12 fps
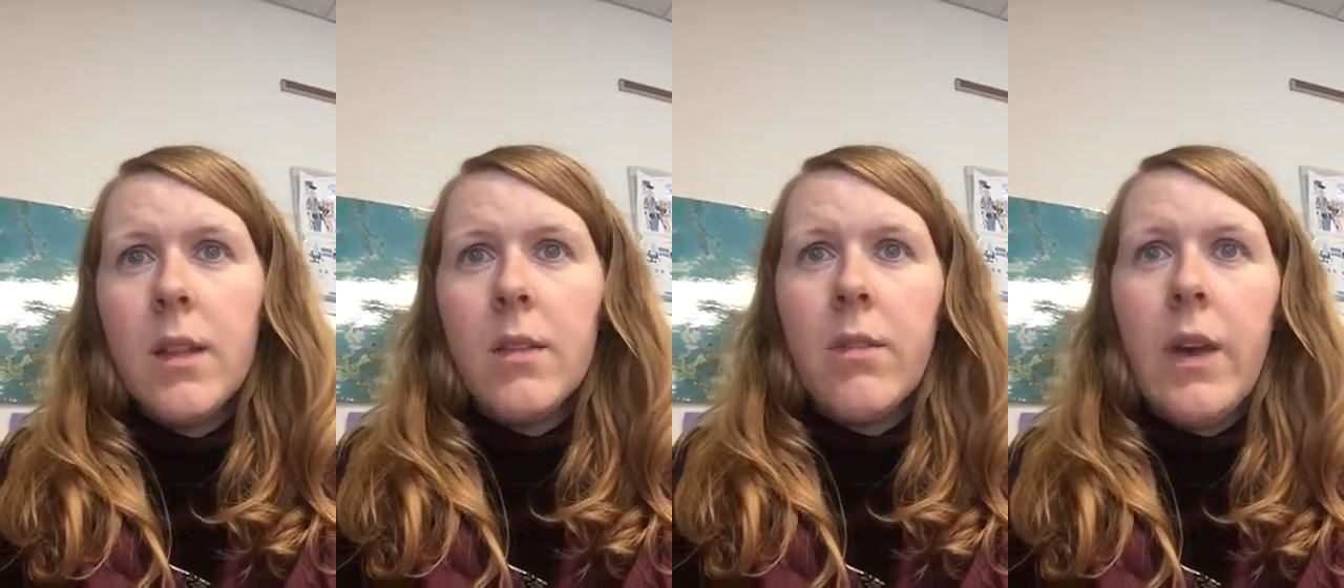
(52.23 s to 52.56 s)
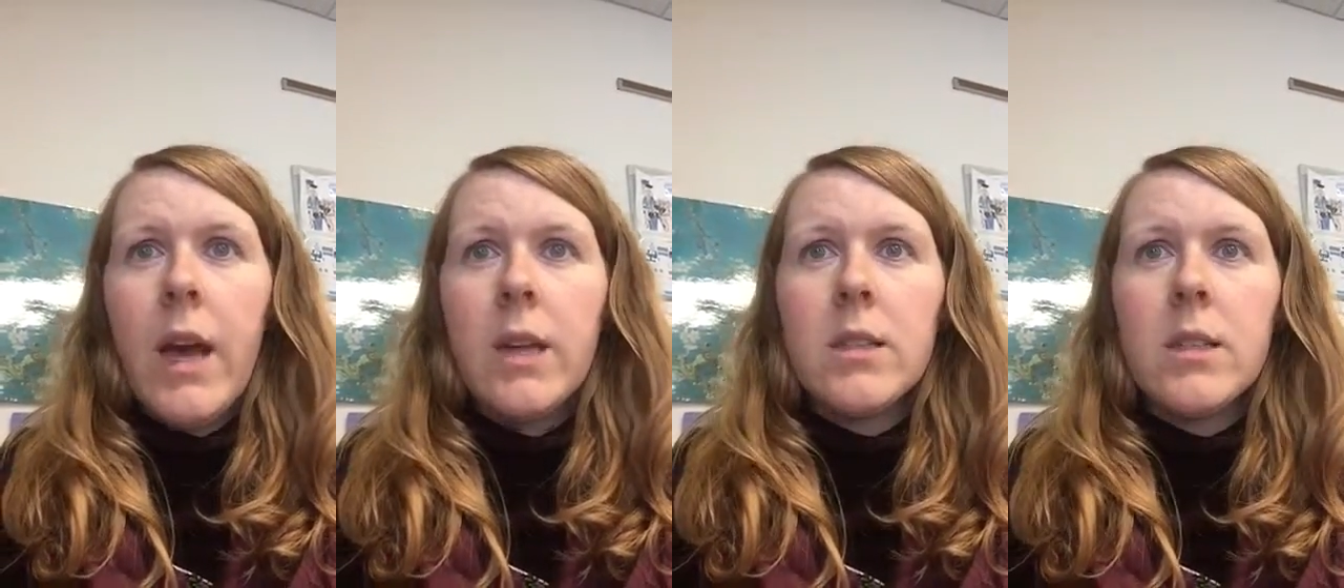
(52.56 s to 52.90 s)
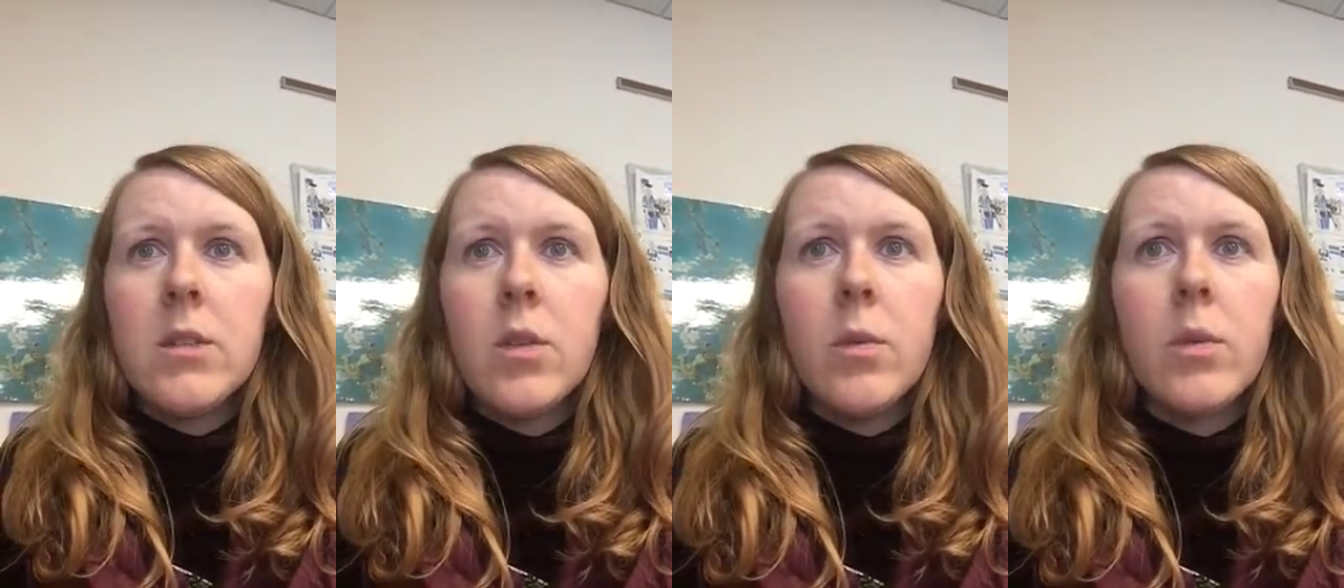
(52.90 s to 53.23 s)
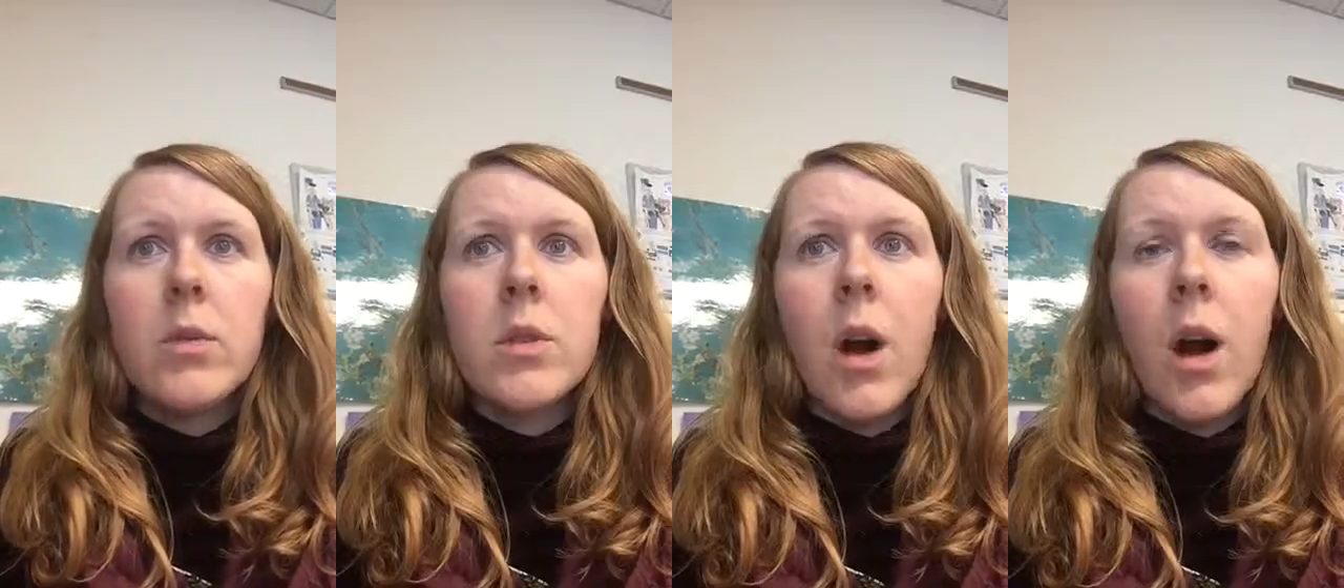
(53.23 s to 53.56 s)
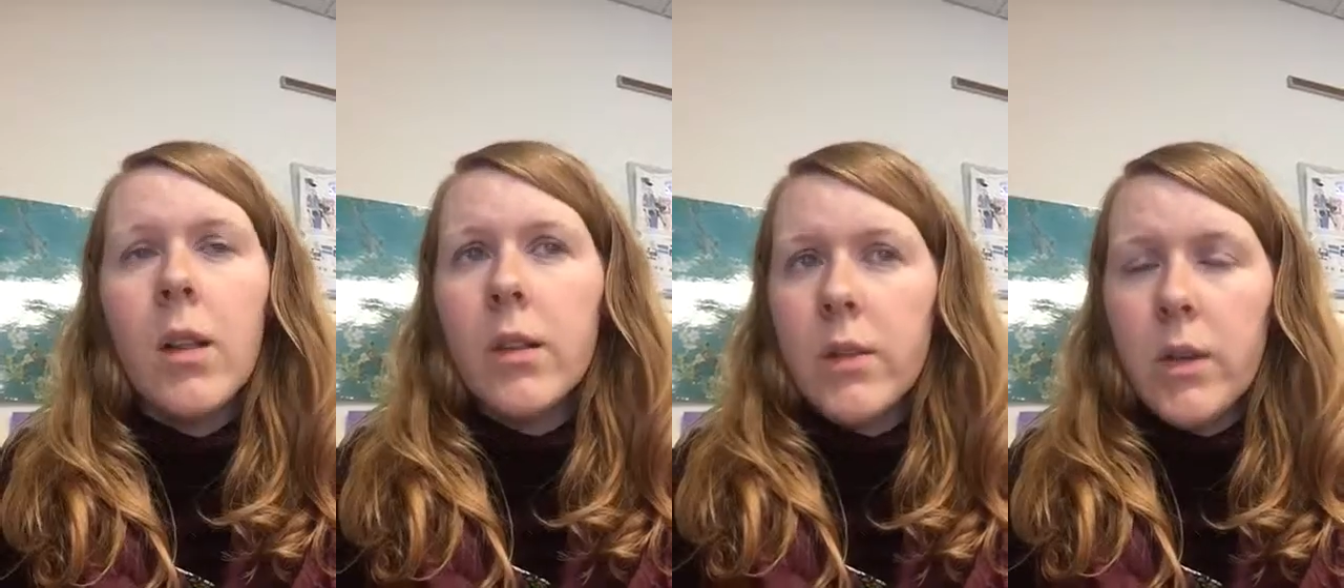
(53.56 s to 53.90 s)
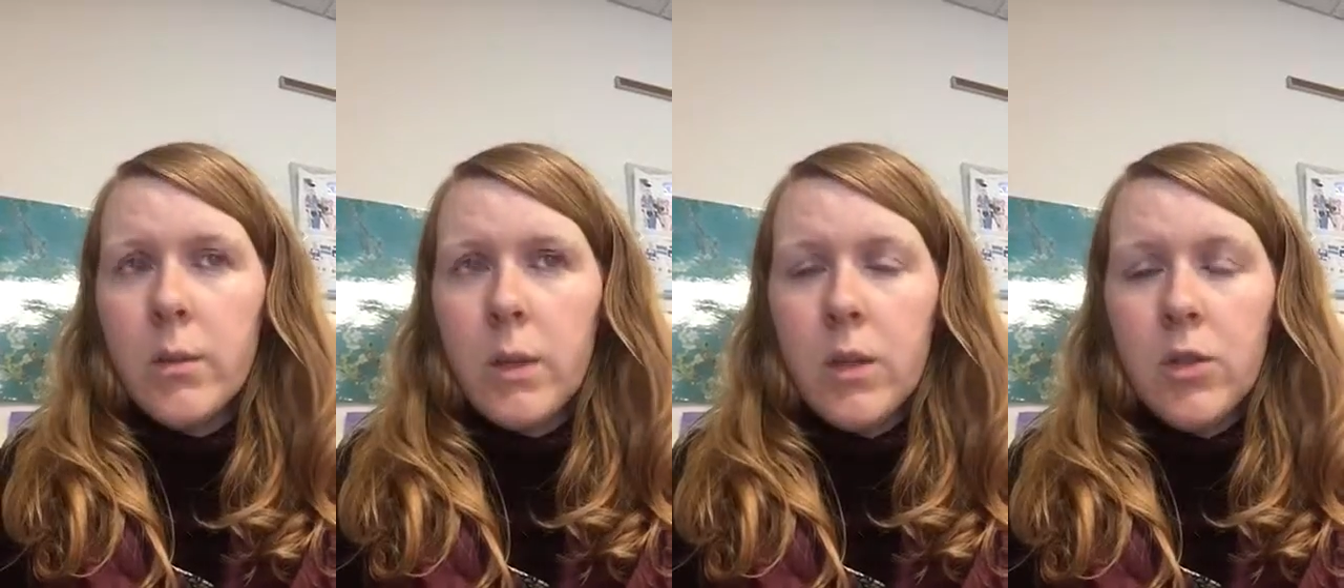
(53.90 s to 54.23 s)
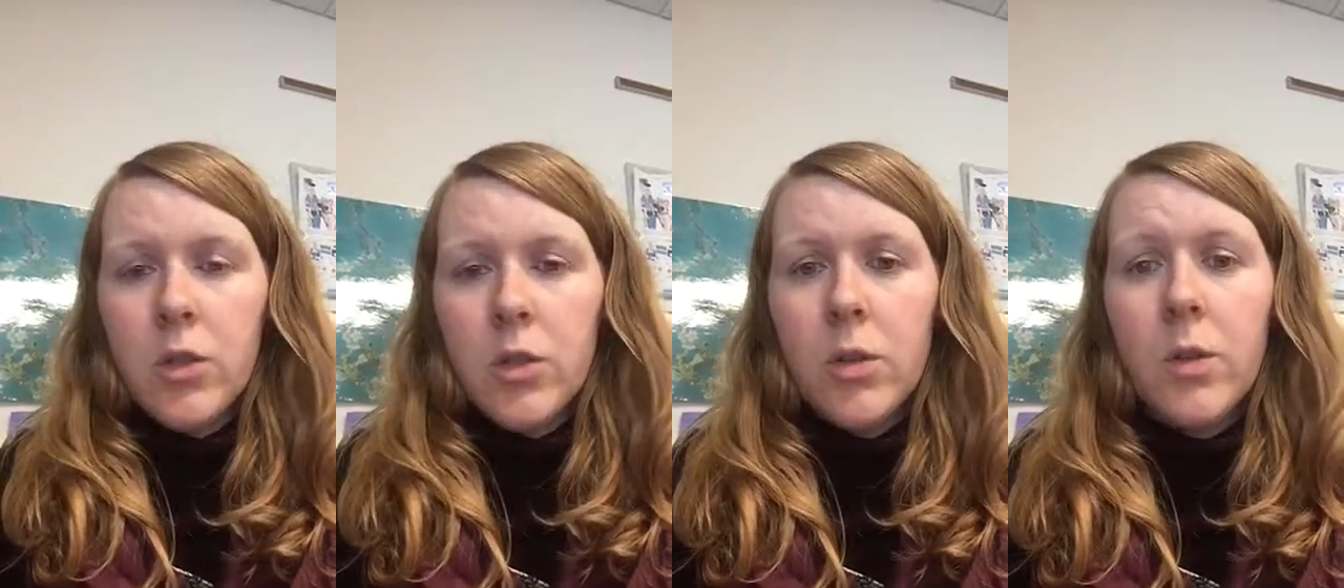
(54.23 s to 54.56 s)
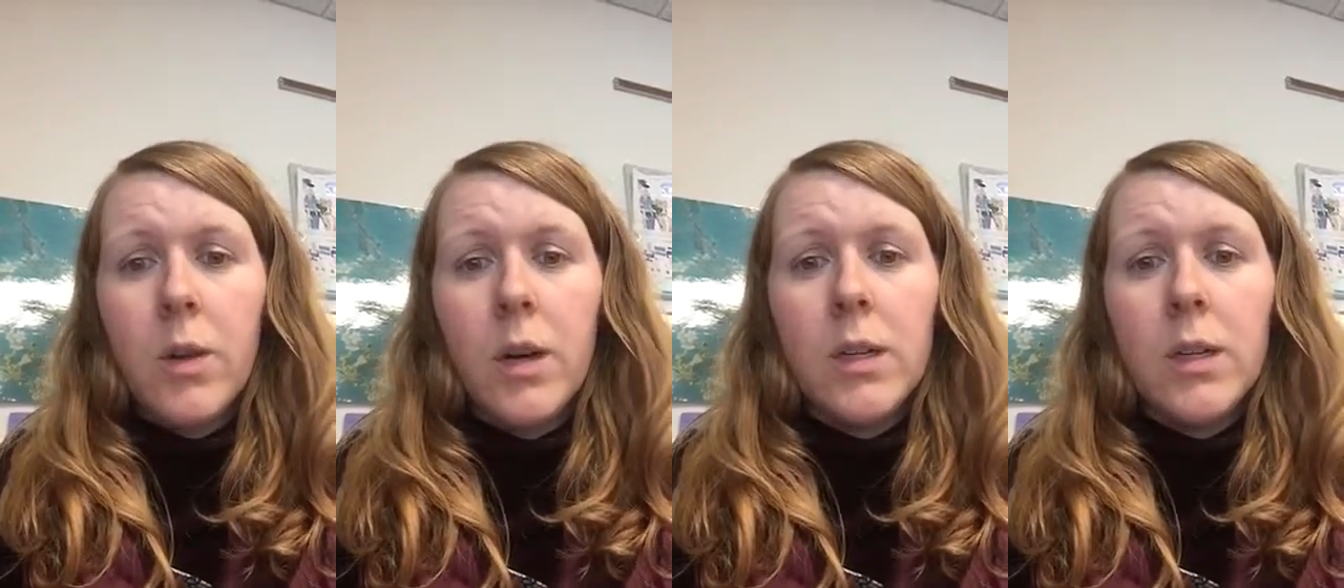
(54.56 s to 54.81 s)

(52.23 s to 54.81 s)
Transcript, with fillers: the fact is almost all of them can show you